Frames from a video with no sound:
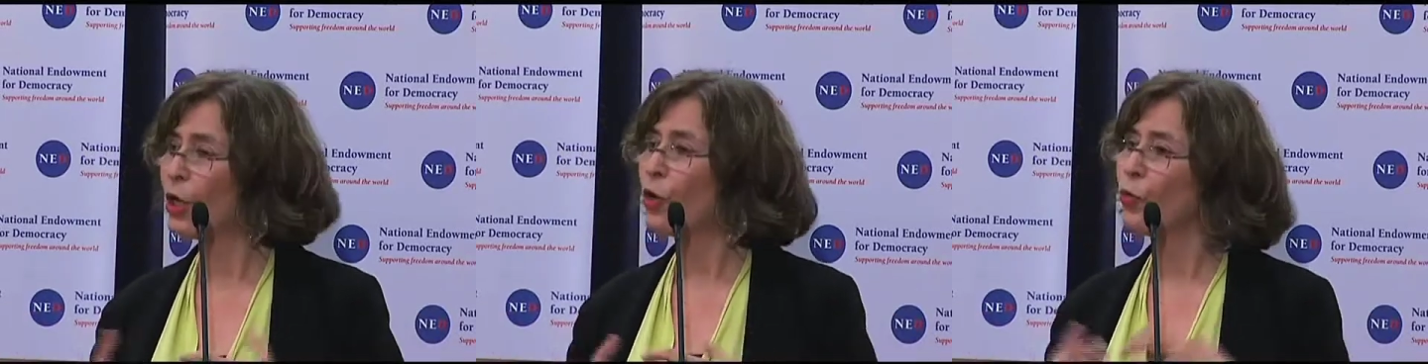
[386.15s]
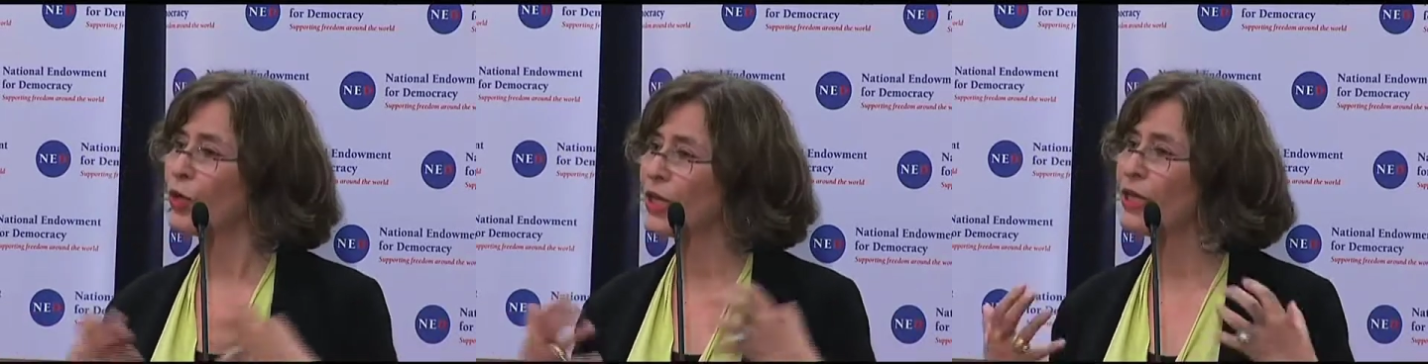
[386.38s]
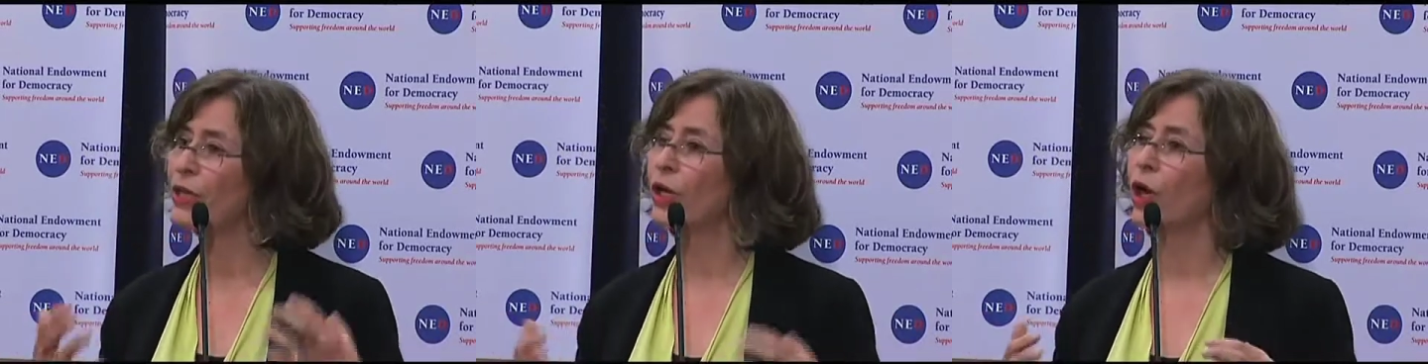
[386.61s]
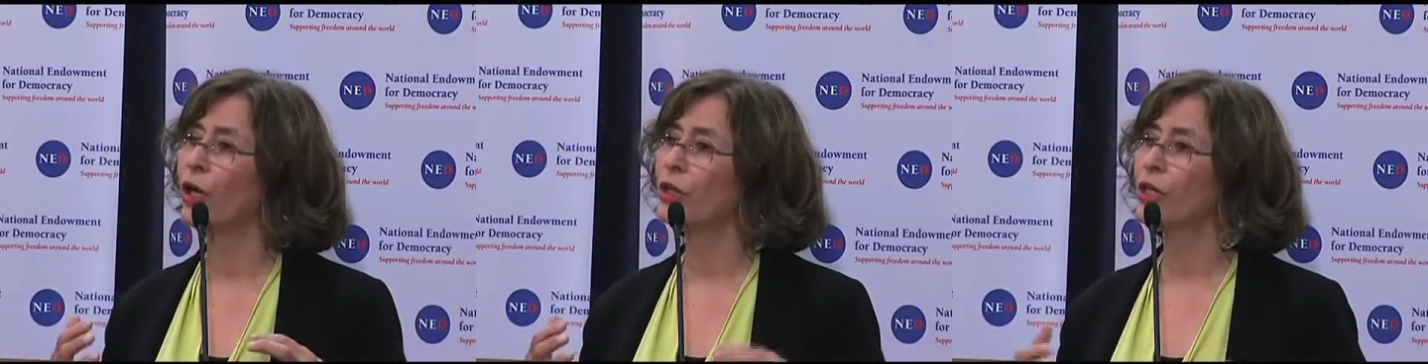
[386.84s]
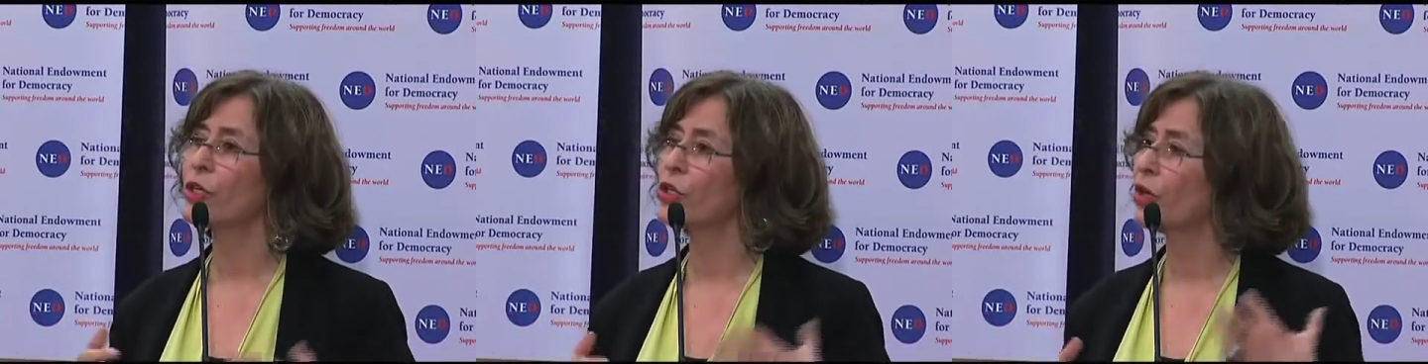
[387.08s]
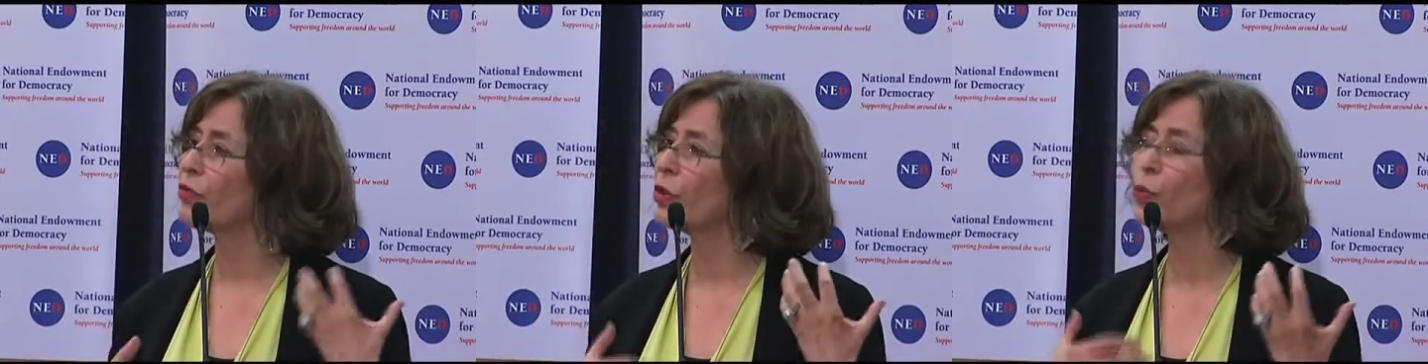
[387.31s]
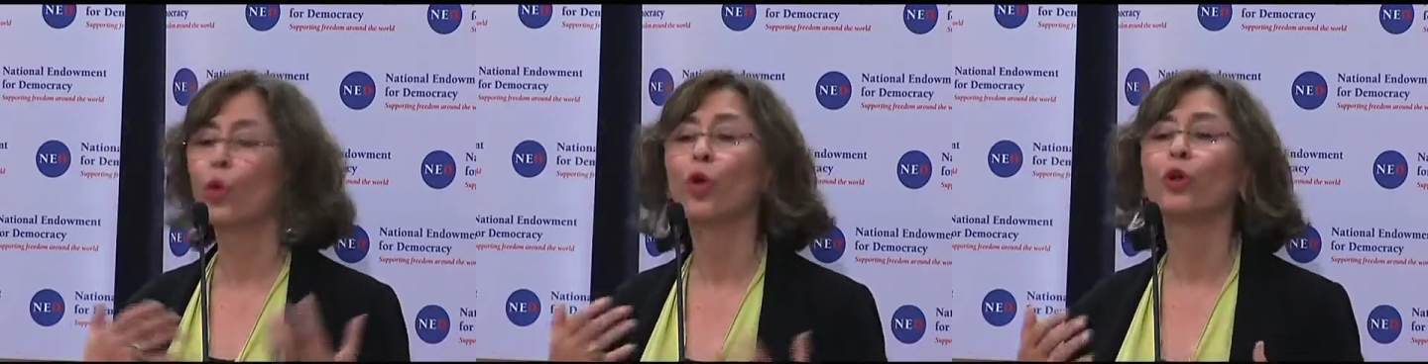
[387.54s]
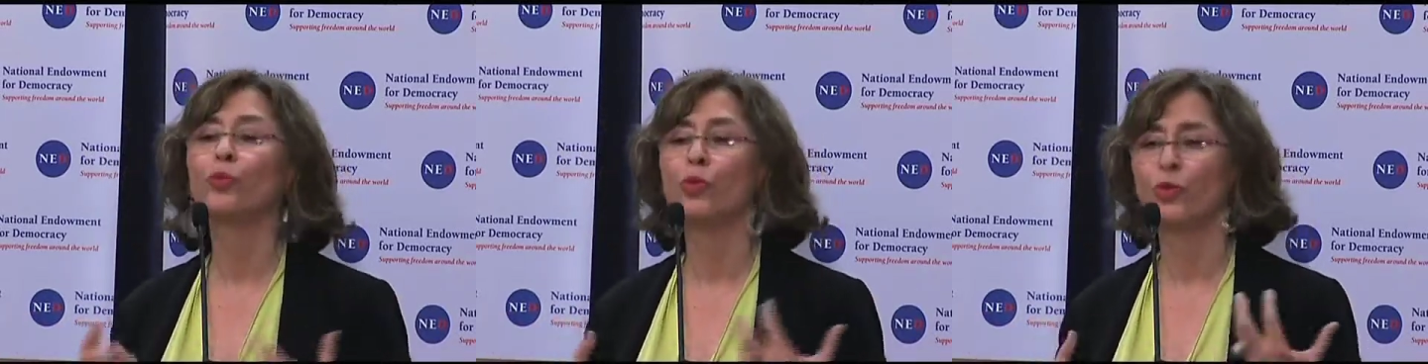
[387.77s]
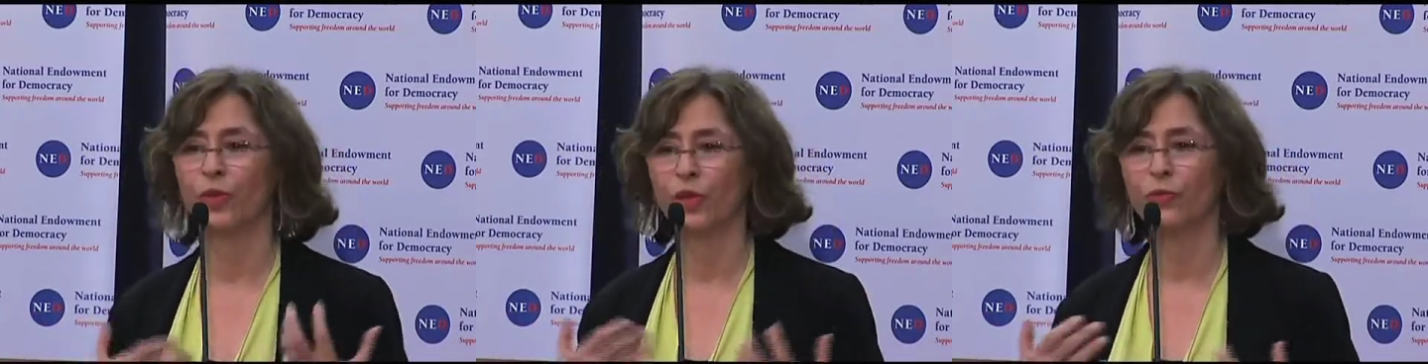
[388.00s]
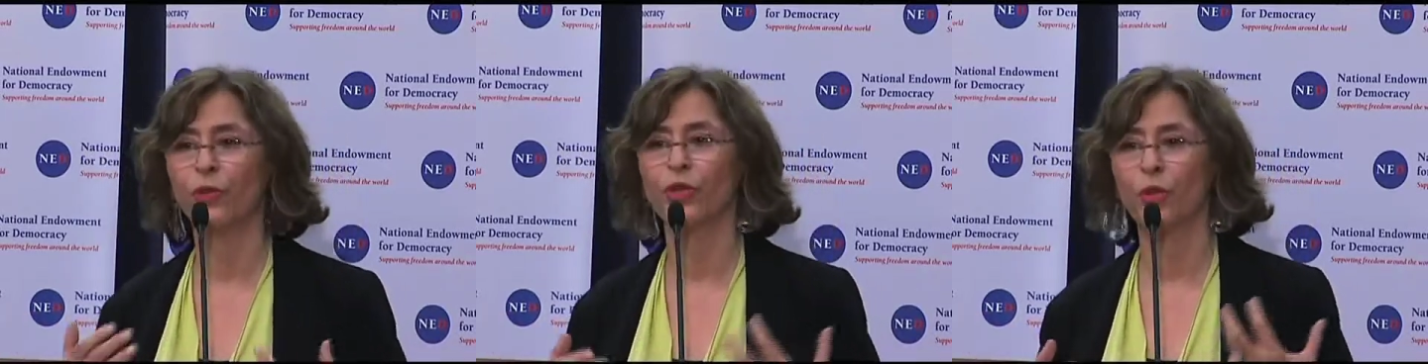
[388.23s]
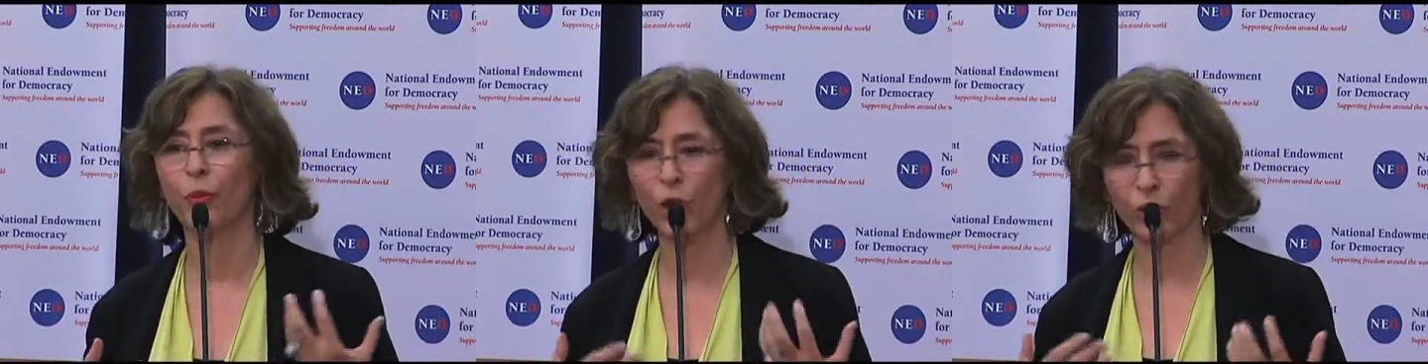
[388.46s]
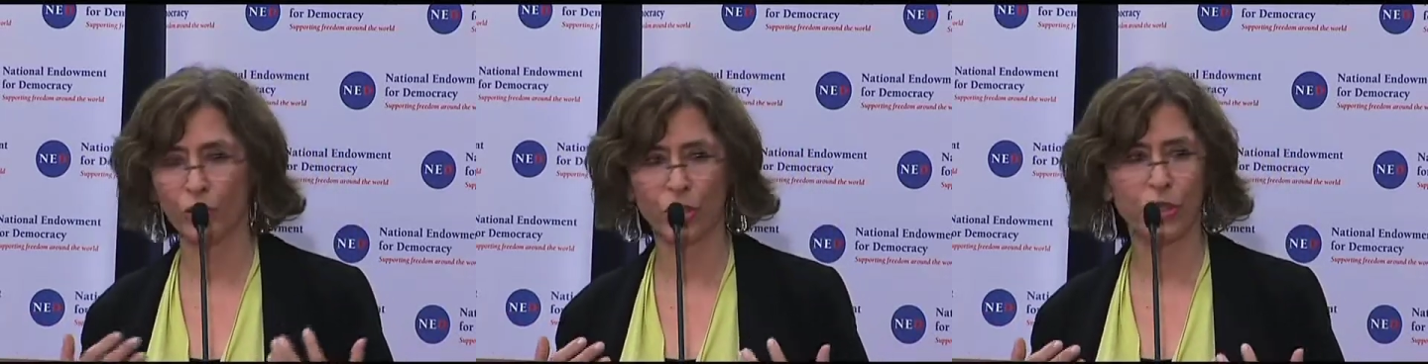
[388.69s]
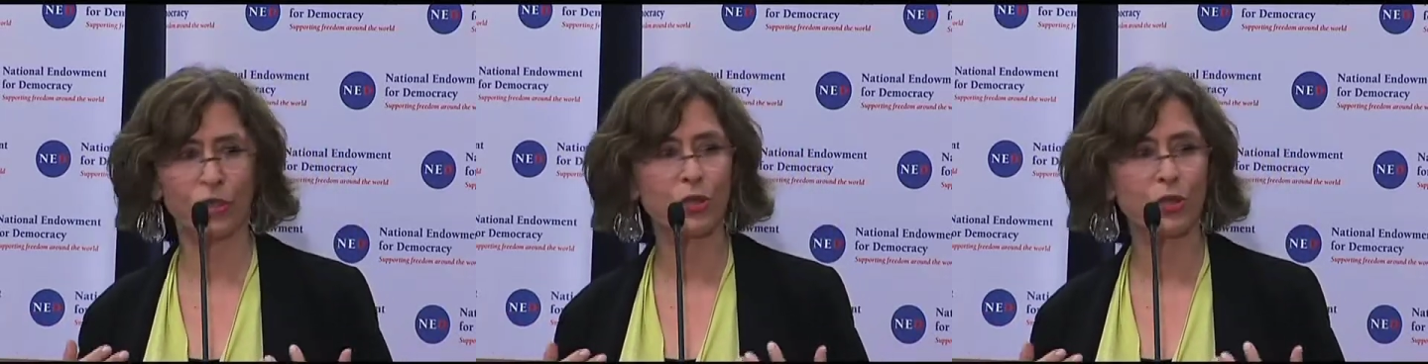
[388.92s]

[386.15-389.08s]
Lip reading: within the context of the world movement for democracy.